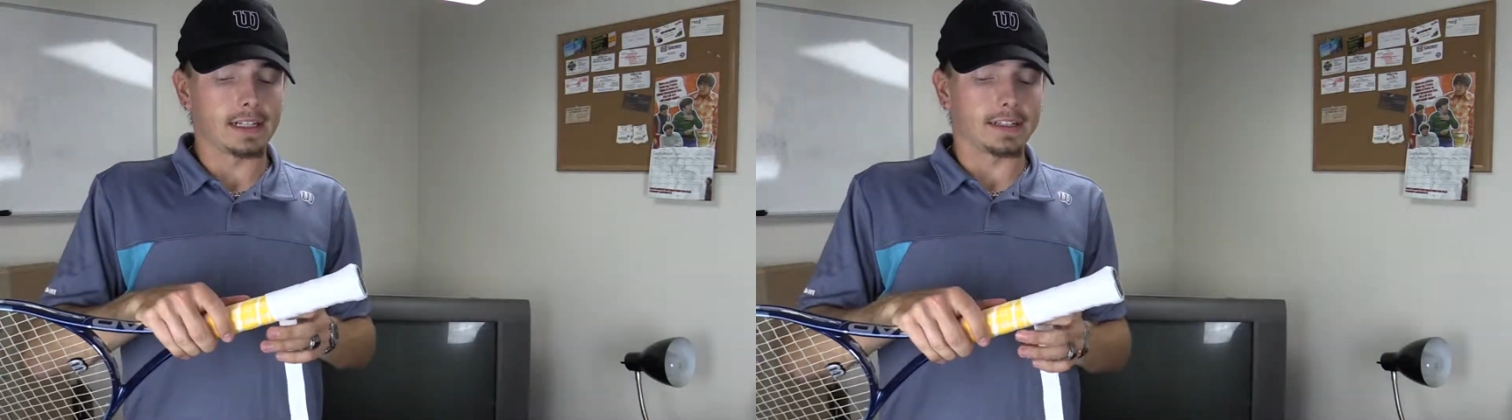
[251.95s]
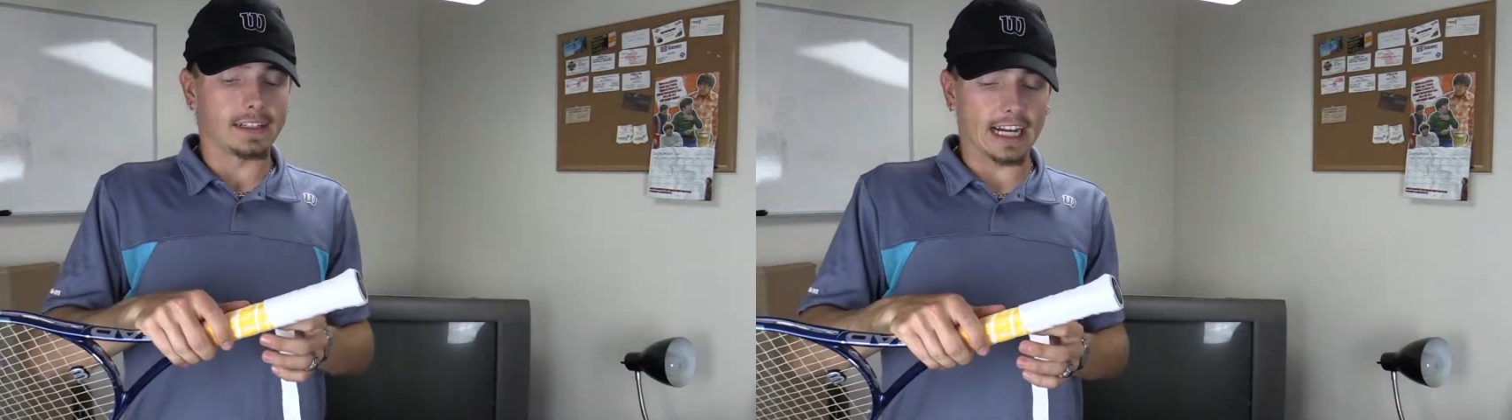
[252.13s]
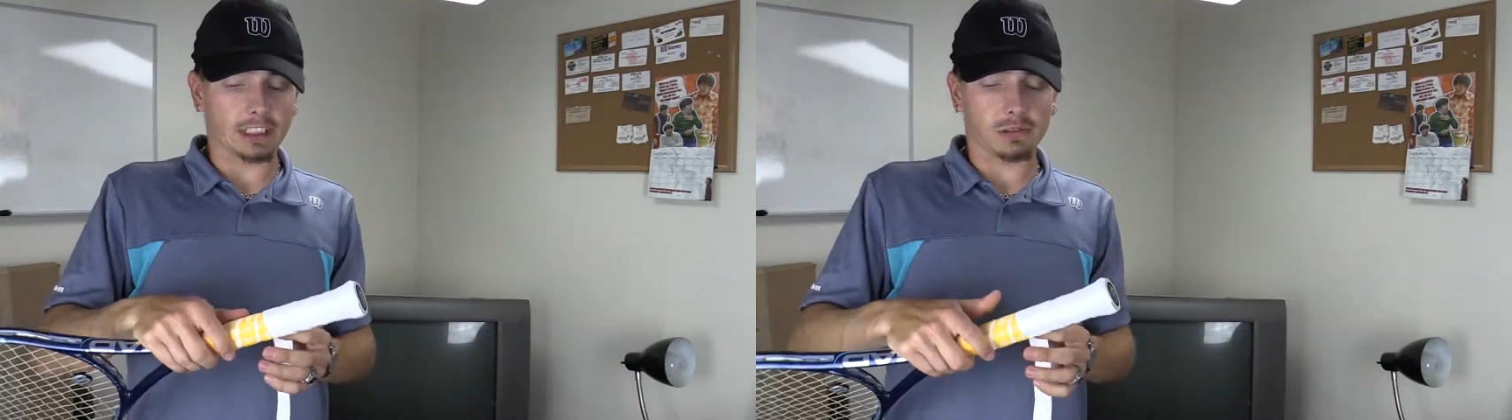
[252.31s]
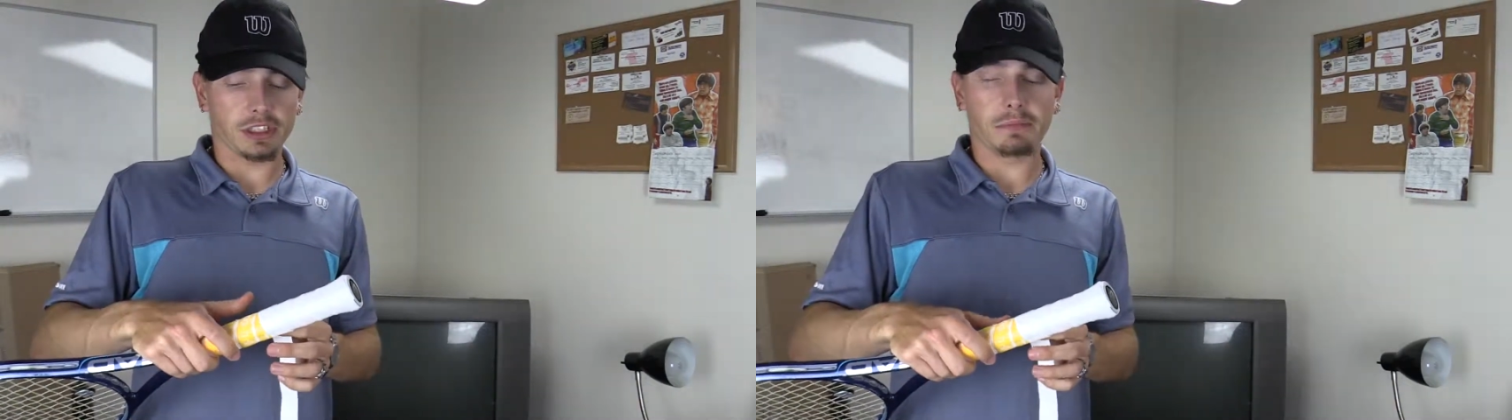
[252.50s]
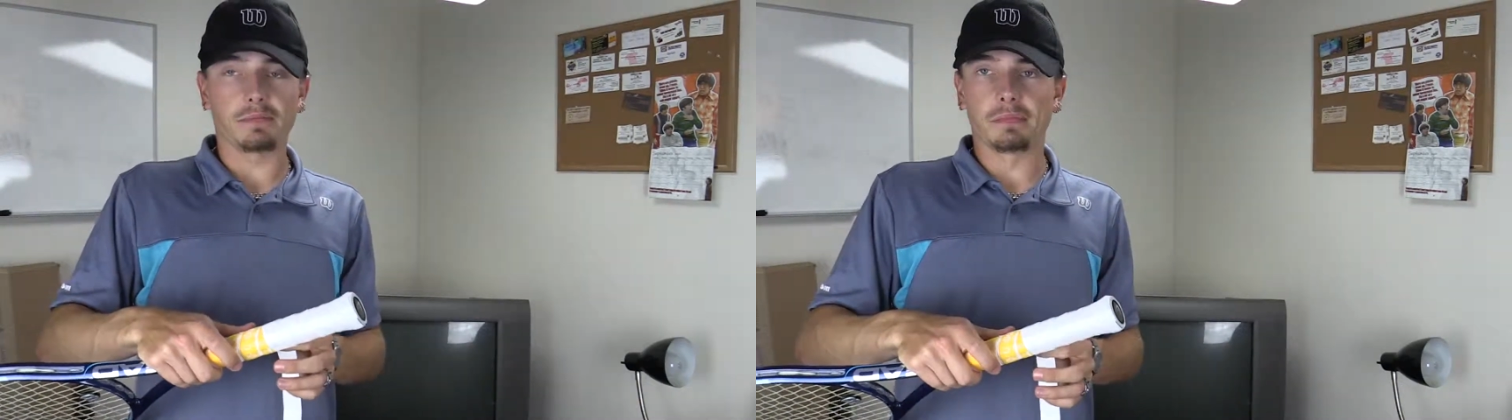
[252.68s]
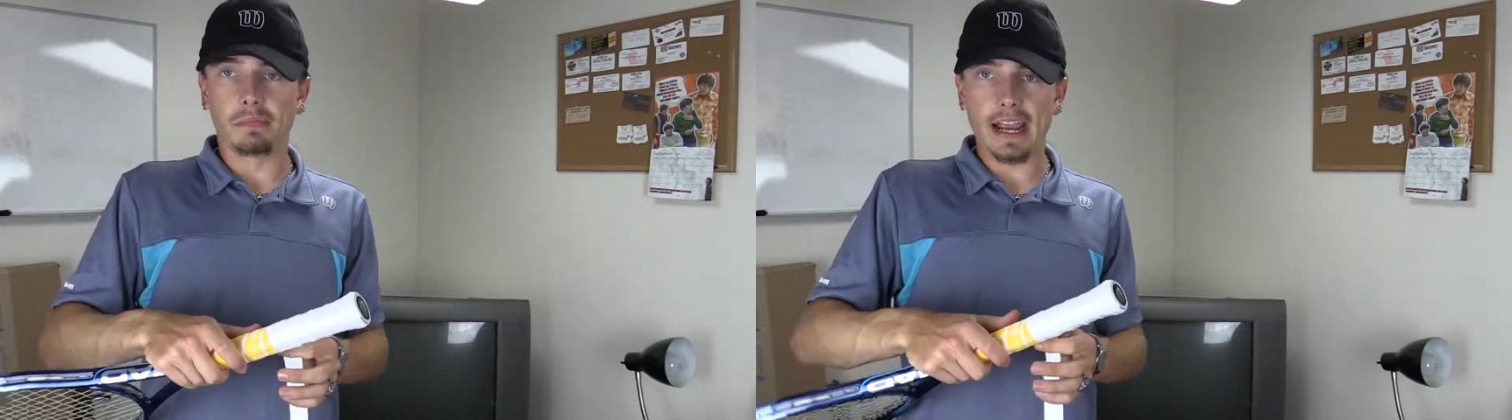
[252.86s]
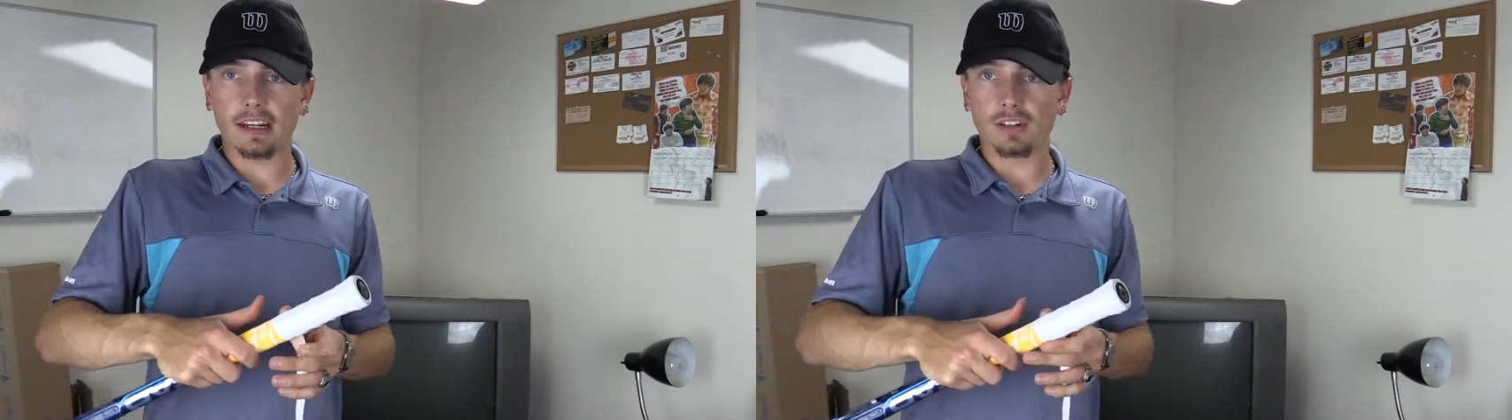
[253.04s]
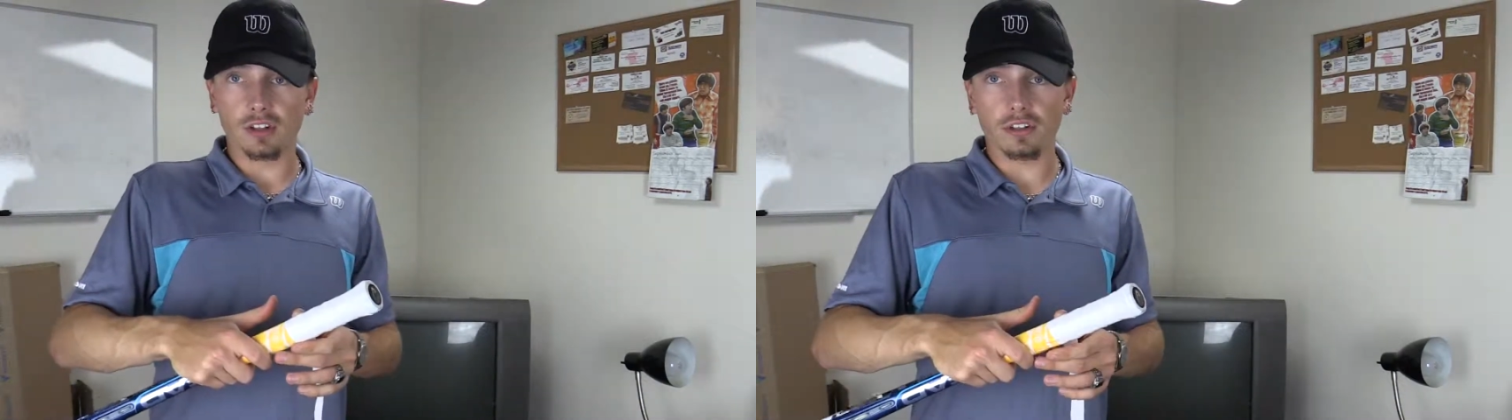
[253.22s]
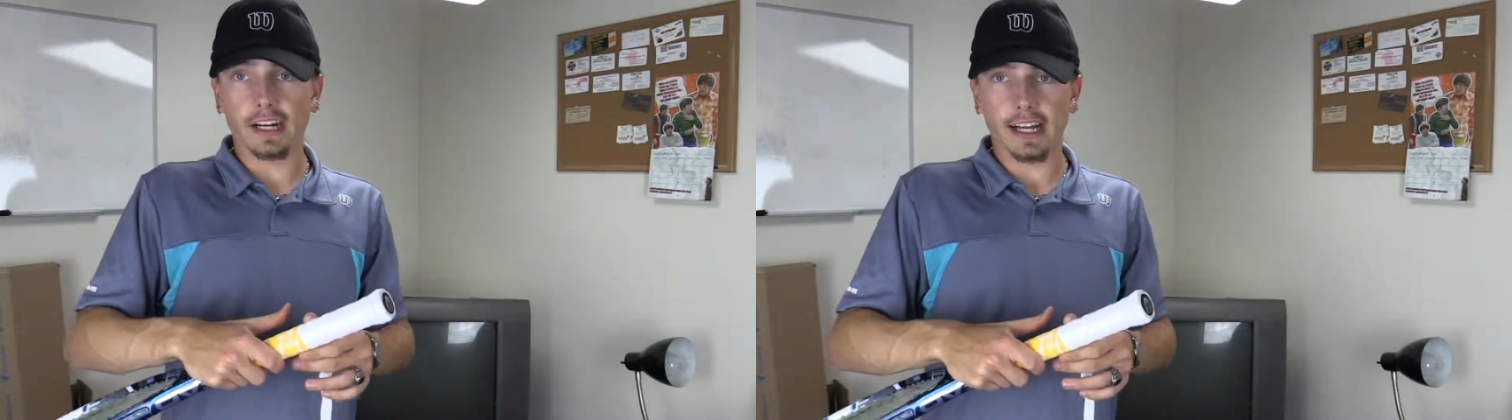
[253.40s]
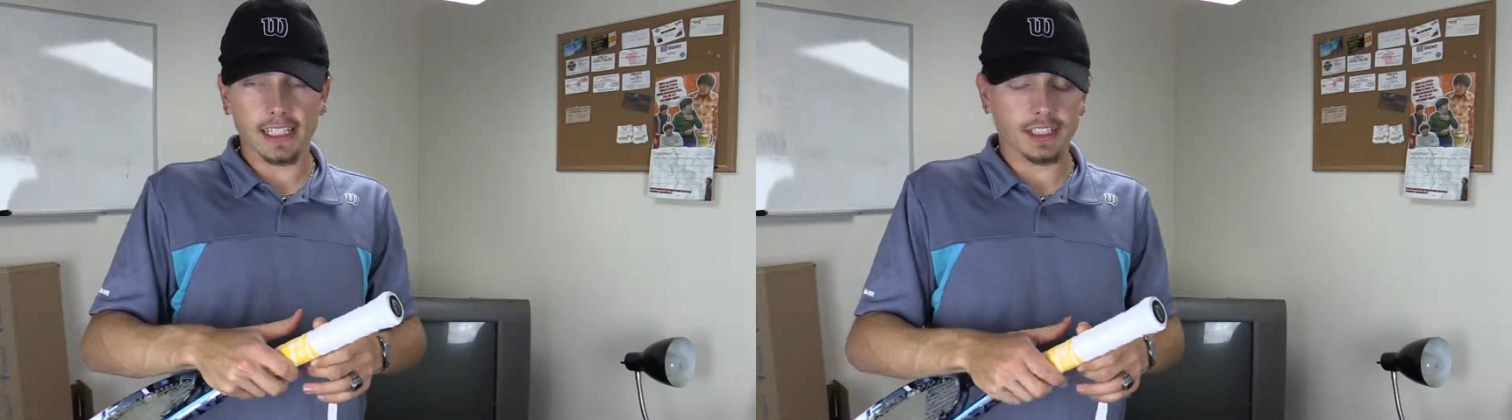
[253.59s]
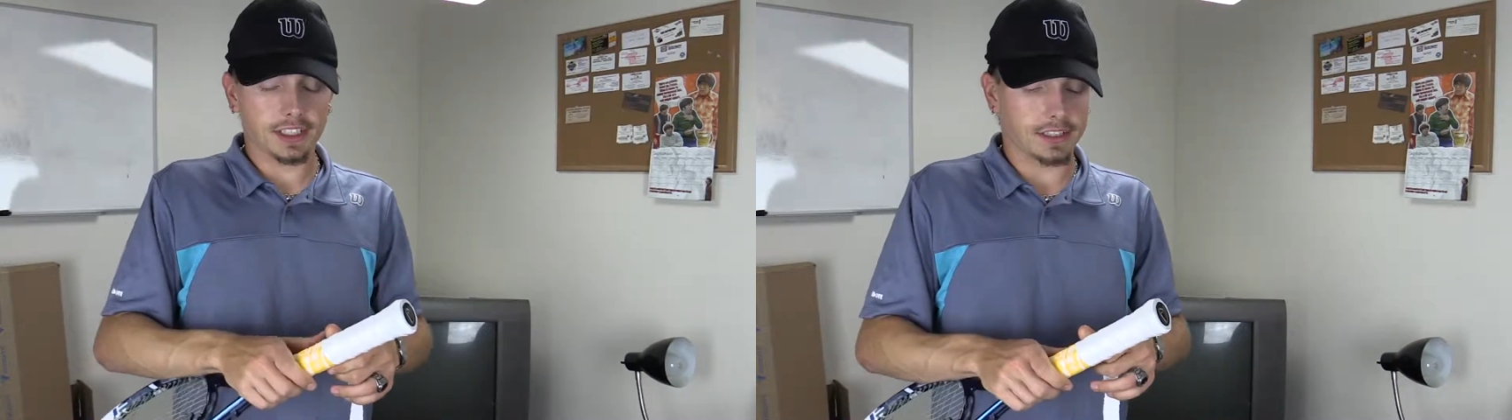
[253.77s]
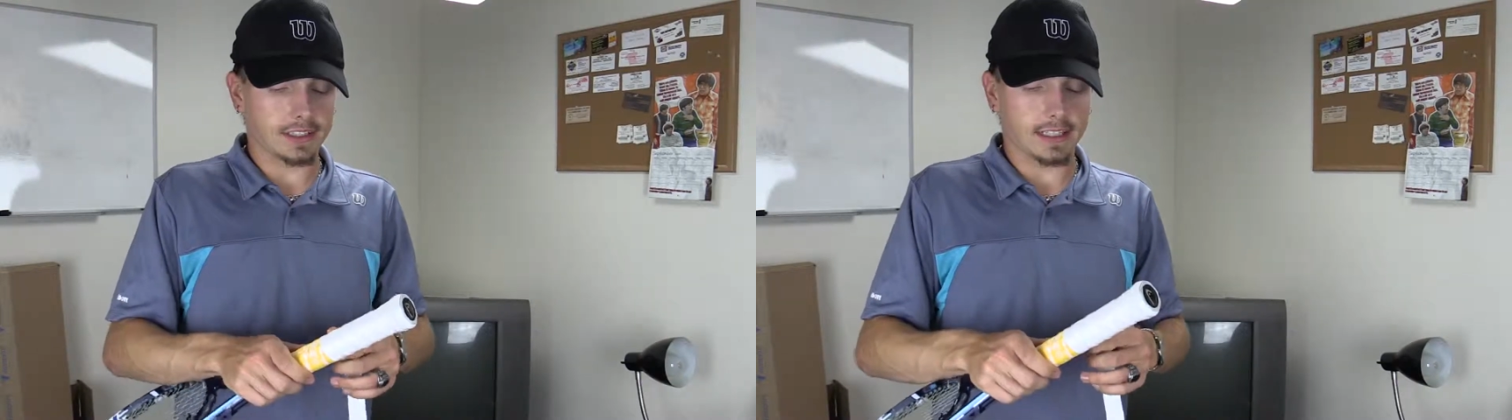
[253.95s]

that's what you make look nice.